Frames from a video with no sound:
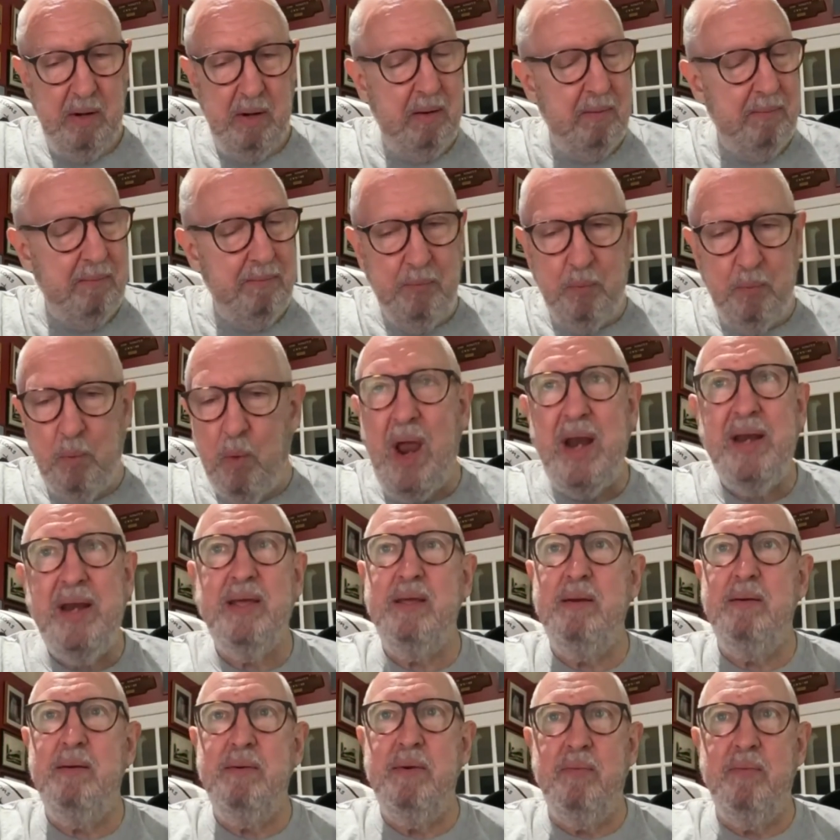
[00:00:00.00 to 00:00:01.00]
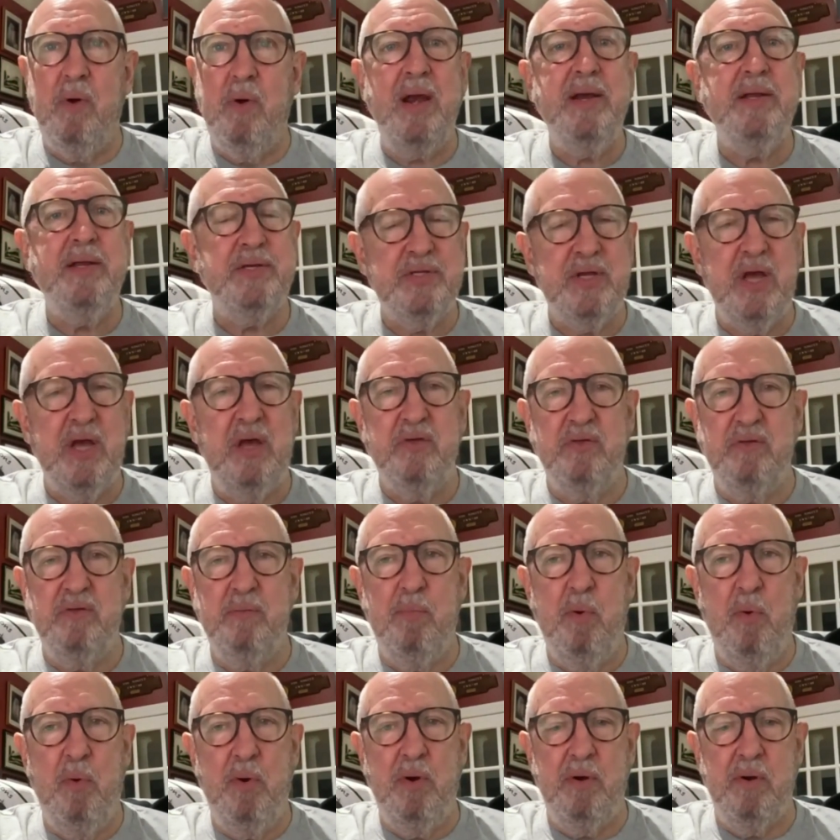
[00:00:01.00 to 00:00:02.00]
riding south of the
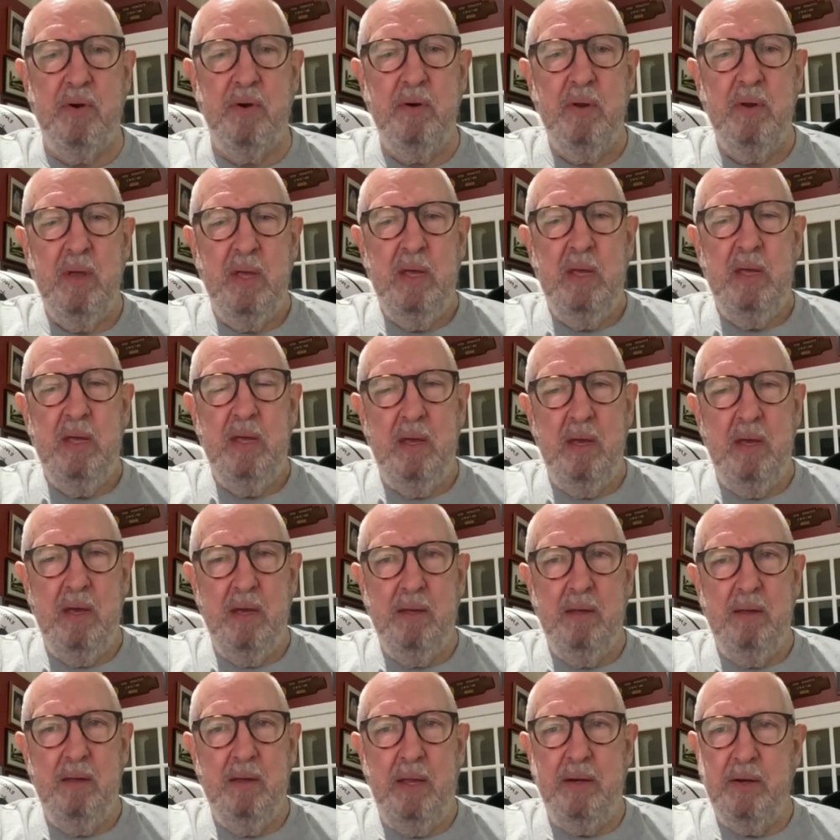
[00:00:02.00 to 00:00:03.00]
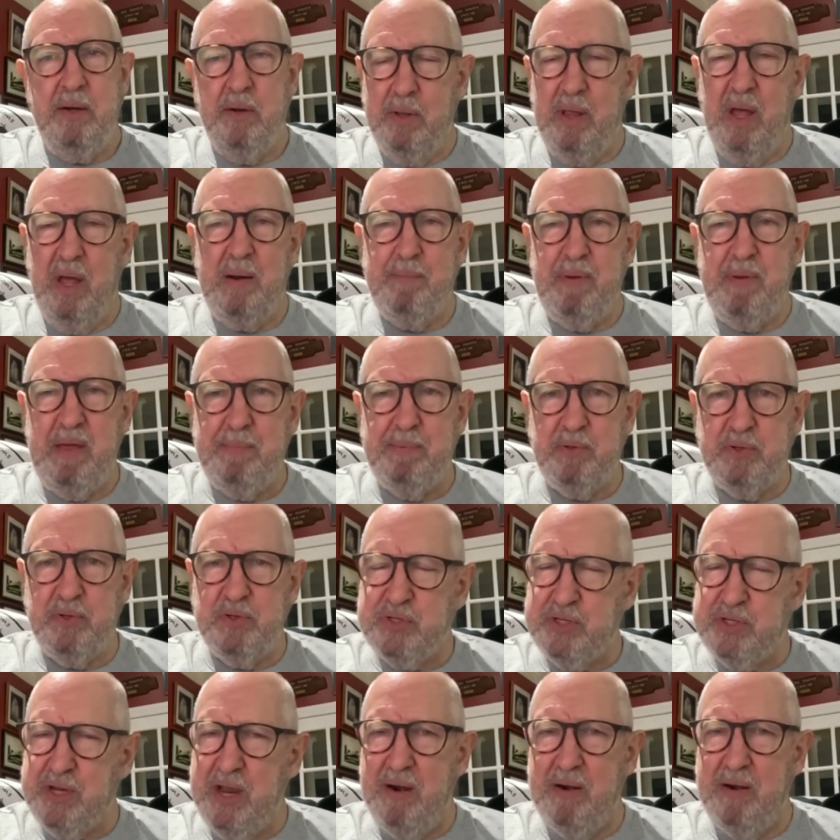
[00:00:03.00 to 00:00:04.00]
border. I know a lot of people are
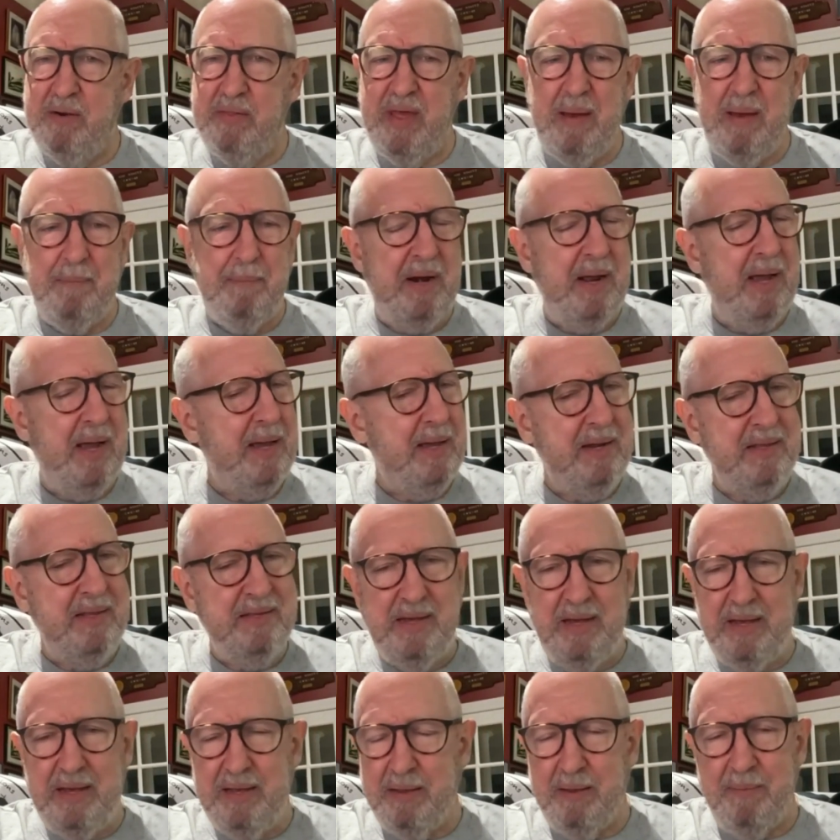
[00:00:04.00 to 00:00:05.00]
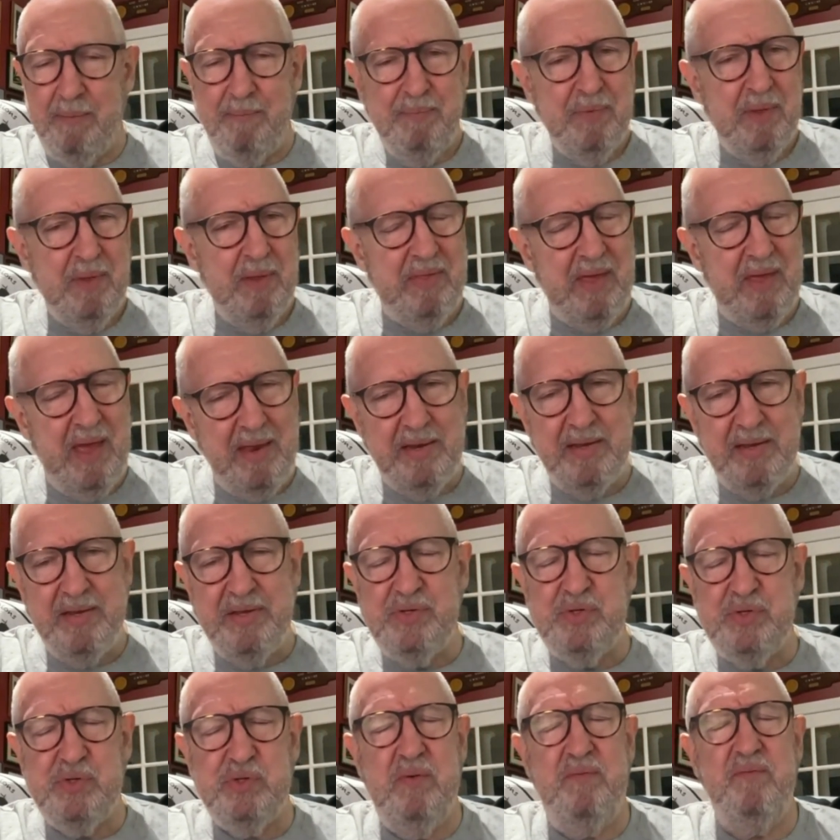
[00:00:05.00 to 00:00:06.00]
scared of that, but I got to tell you, that
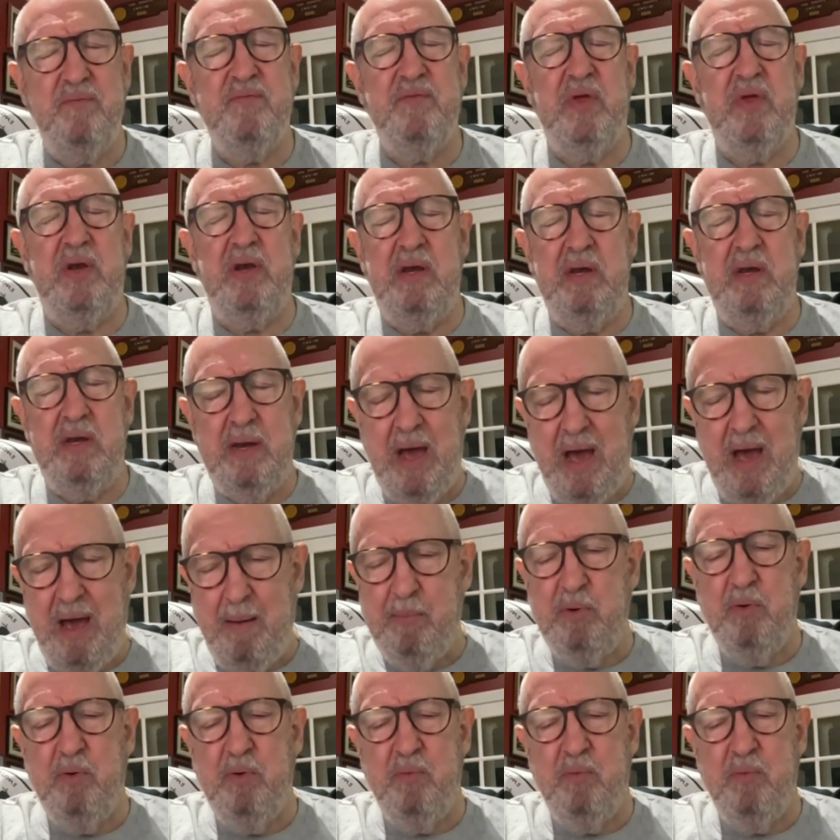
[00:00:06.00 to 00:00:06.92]
is some phenomenal